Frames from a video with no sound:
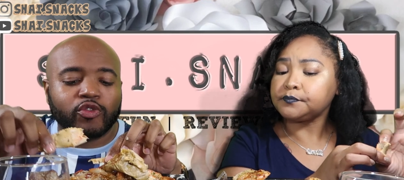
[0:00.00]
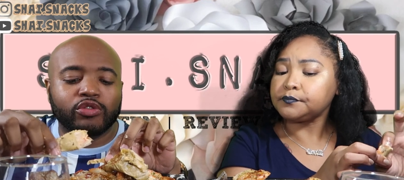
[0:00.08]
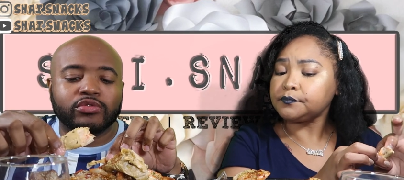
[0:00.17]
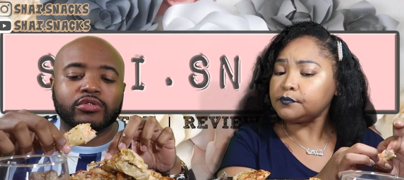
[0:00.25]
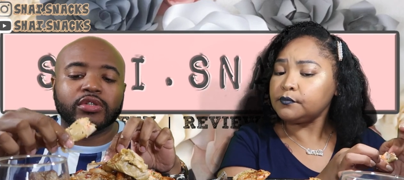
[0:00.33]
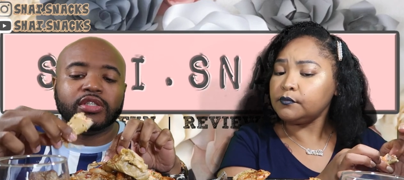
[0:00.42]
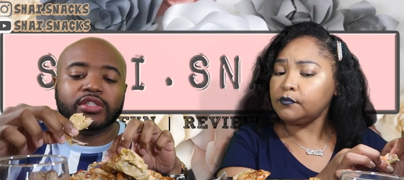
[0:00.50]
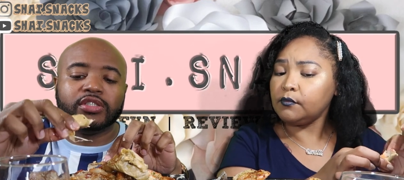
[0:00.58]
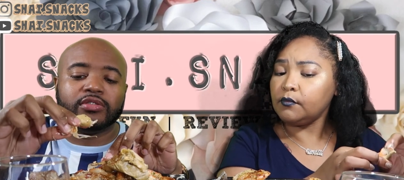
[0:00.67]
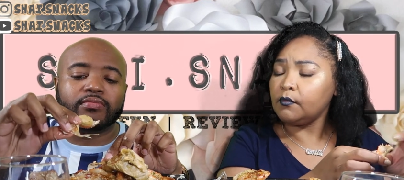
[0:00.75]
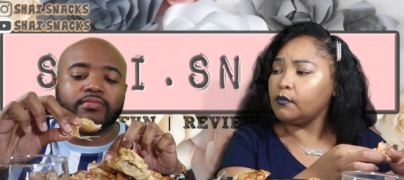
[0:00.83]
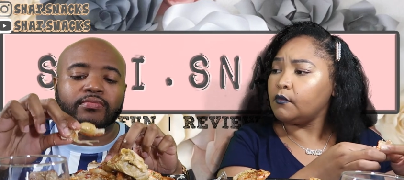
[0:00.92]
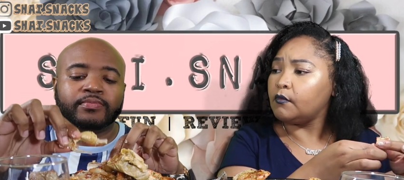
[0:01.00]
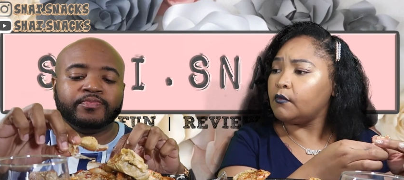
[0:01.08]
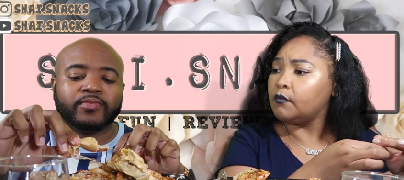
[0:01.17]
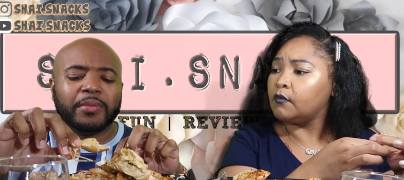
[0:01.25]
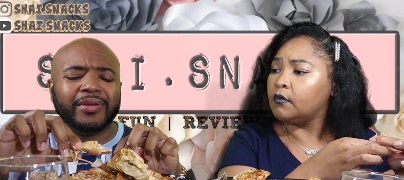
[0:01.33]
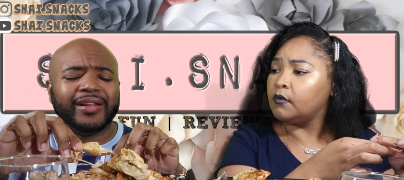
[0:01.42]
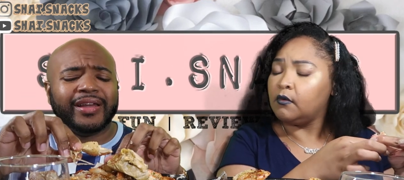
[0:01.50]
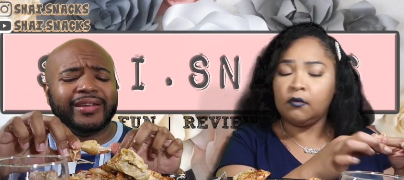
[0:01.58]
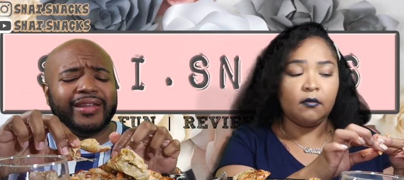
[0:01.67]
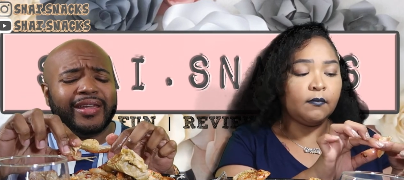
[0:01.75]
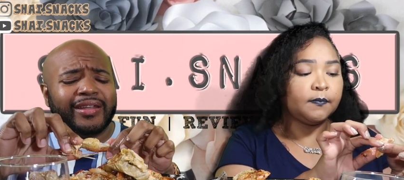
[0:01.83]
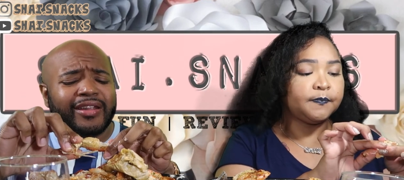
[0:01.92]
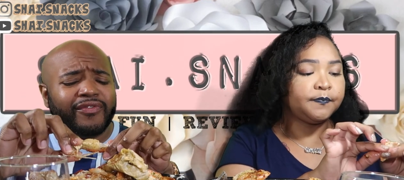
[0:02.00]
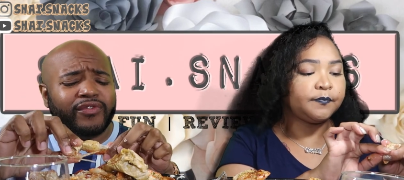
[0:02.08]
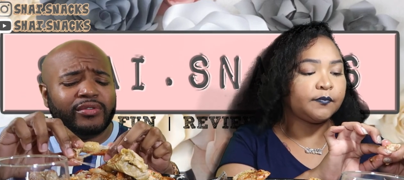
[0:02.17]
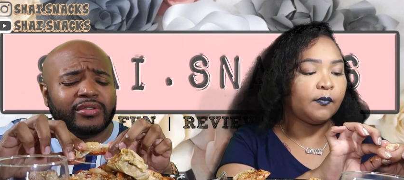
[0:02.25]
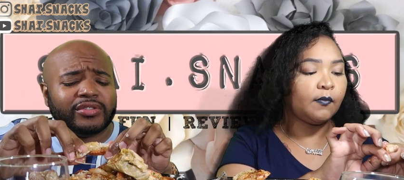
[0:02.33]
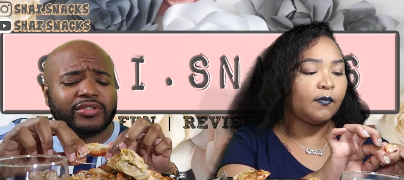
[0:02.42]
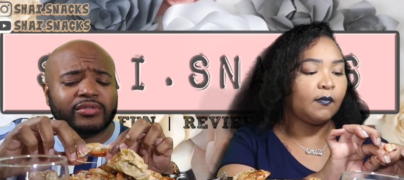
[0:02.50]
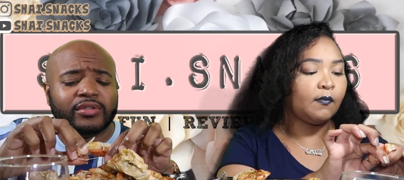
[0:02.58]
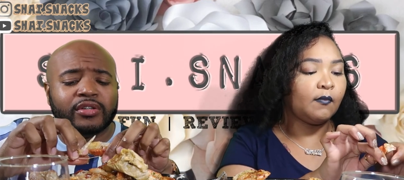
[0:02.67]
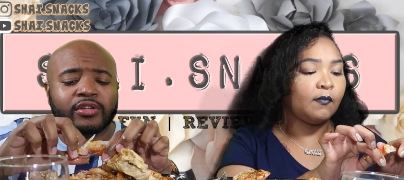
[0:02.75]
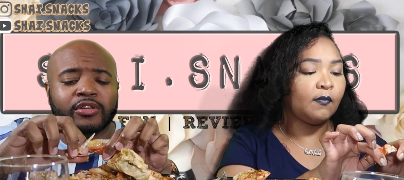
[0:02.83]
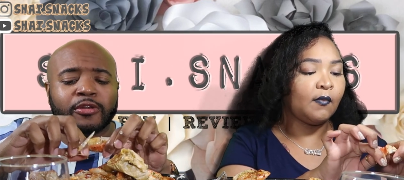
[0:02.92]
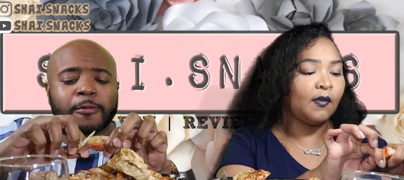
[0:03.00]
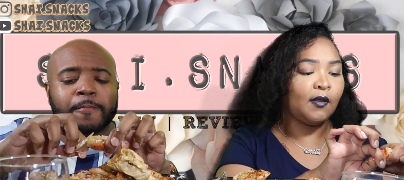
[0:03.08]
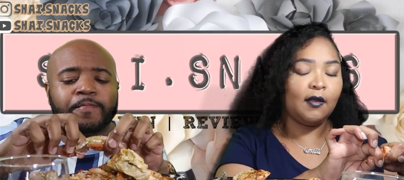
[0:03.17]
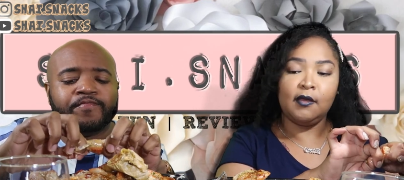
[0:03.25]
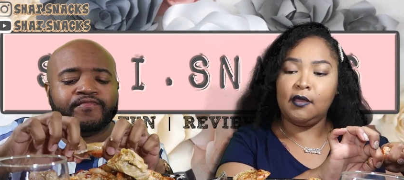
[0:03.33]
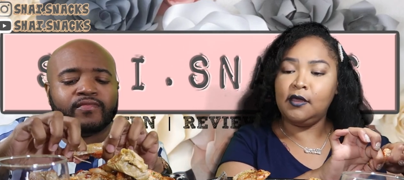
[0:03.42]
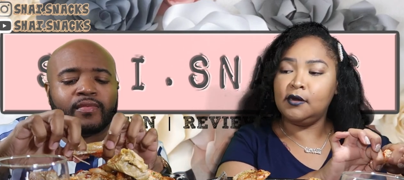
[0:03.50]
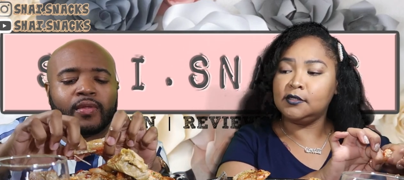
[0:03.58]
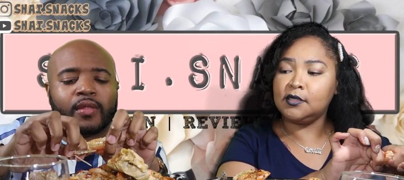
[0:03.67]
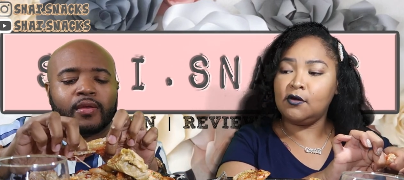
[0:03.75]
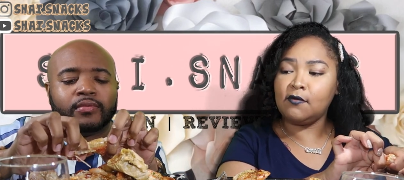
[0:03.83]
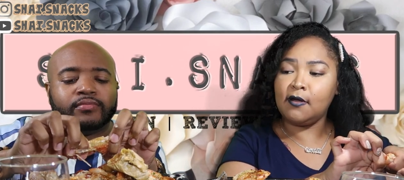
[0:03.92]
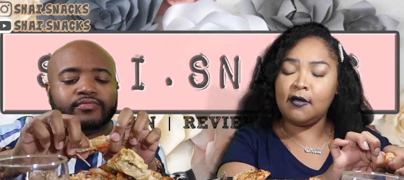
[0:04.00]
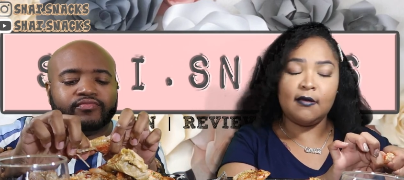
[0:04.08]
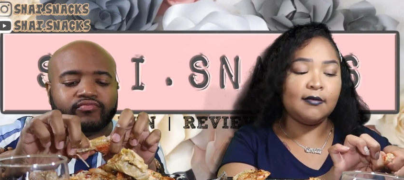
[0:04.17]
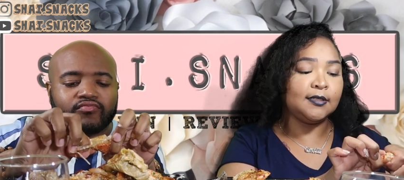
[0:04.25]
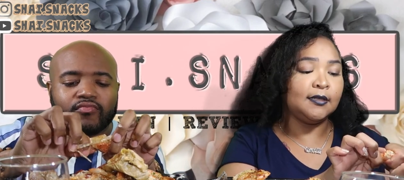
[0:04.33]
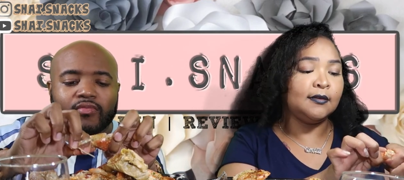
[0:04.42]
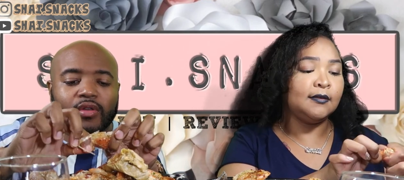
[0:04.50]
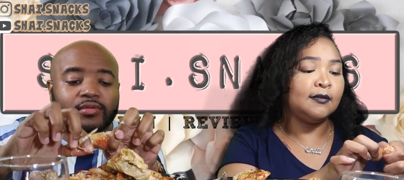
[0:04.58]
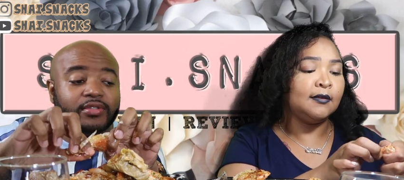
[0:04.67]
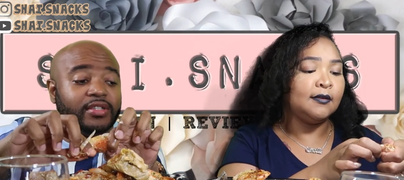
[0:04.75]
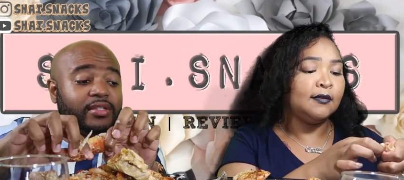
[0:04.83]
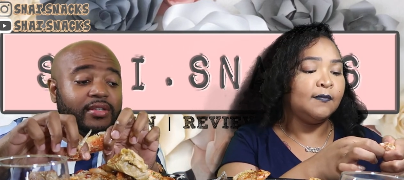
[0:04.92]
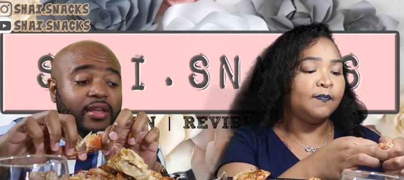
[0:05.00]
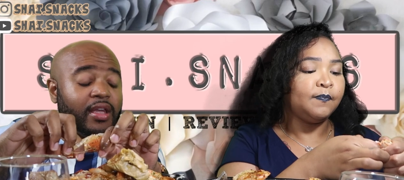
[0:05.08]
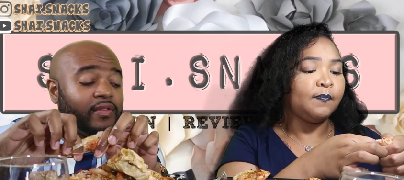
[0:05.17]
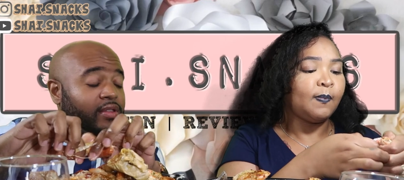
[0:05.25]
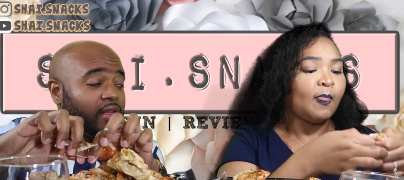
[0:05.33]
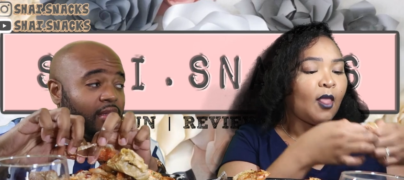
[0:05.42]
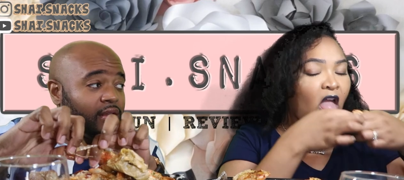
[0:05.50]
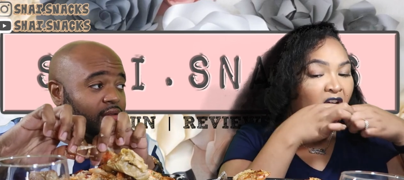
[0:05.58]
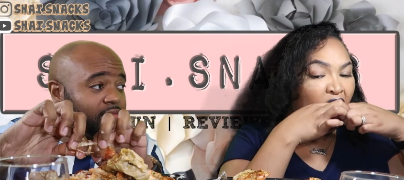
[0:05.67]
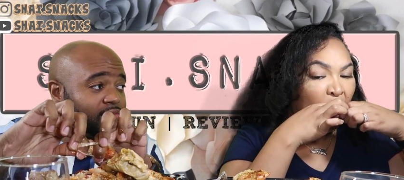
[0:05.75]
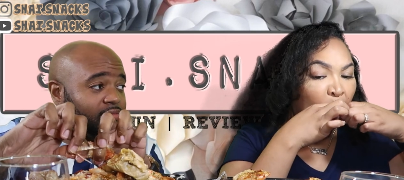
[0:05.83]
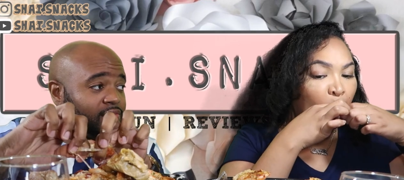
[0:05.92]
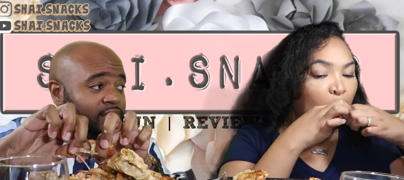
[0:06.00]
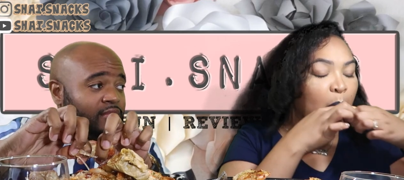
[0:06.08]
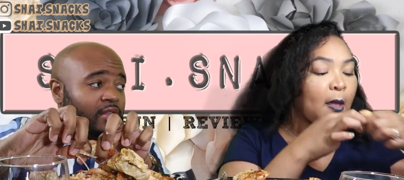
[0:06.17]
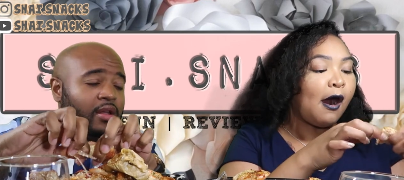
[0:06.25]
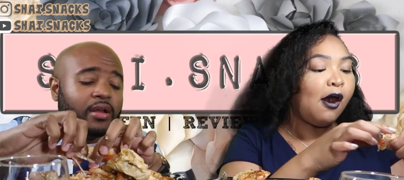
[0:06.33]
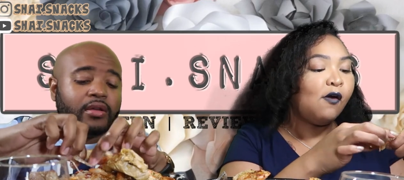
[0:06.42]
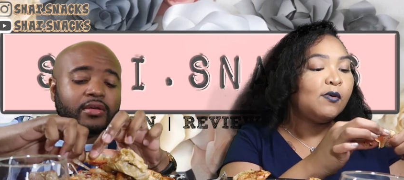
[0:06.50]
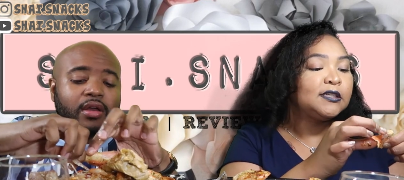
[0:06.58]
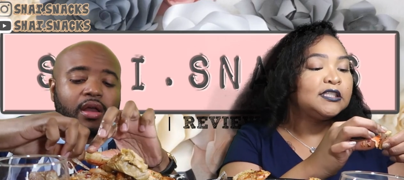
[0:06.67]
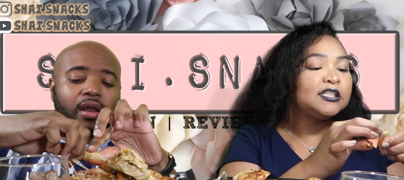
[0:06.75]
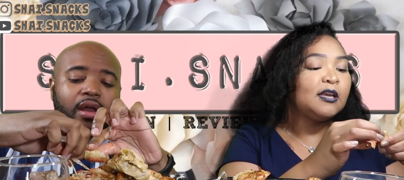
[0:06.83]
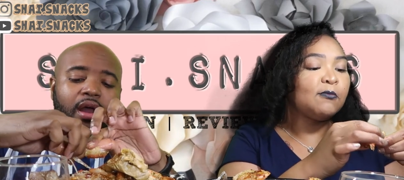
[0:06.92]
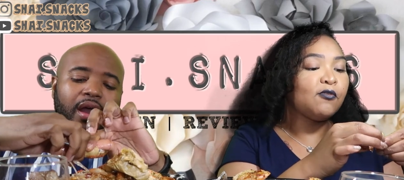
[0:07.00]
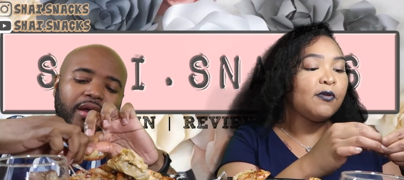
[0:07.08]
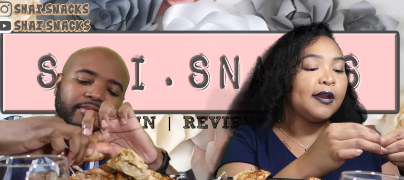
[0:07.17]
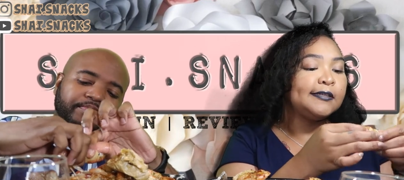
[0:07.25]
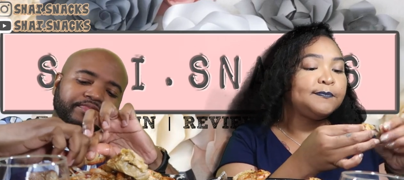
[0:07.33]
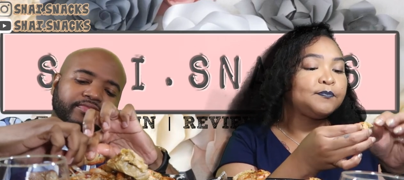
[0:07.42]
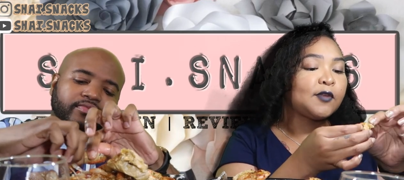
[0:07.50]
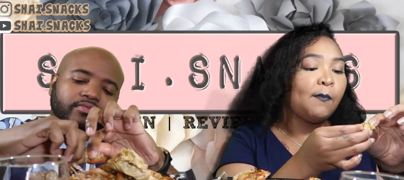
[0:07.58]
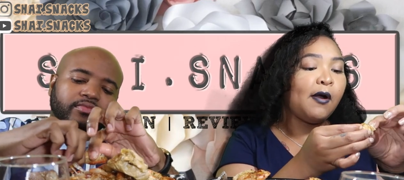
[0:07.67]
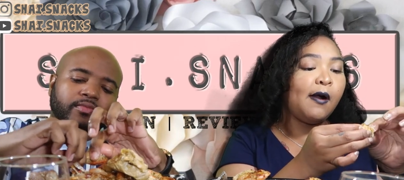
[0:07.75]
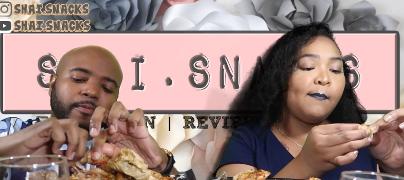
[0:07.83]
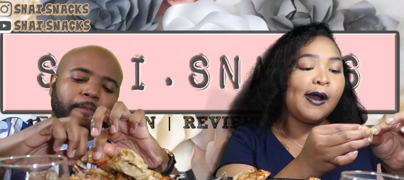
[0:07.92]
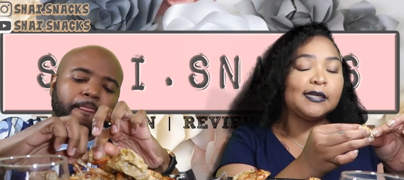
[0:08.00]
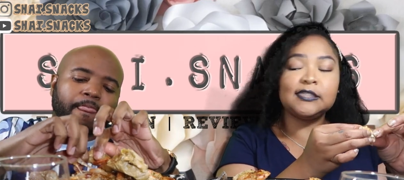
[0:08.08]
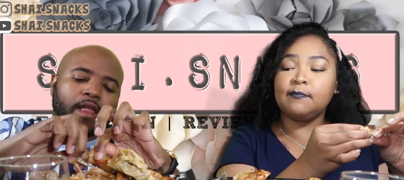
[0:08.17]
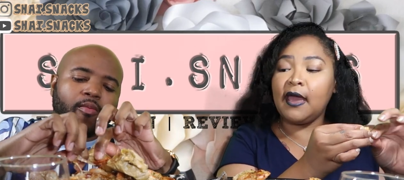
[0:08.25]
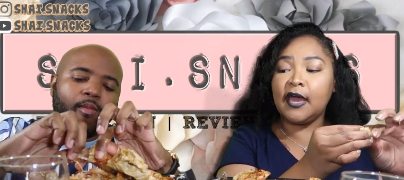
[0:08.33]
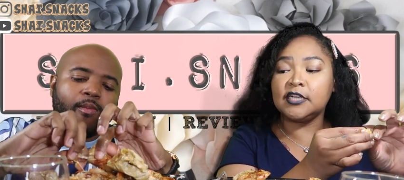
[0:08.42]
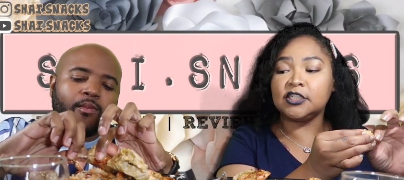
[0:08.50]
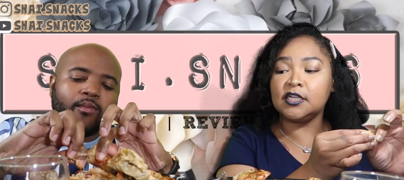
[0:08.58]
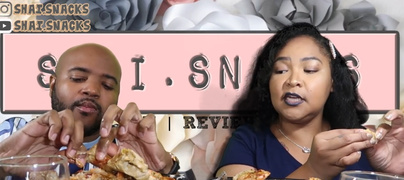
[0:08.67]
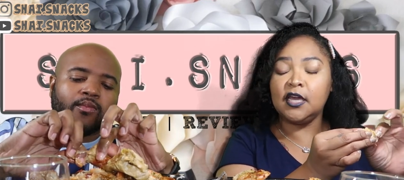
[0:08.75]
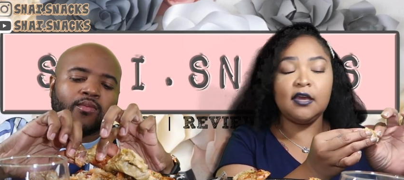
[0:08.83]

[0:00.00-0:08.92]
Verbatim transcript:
Speaker 1: who do this. I be like, dang, that food is so
Speaker 2: good. Eat the snow crab?
Speaker 1: Just everything.
Speaker 2: I don't want to seem greedy, but I'm about to smash and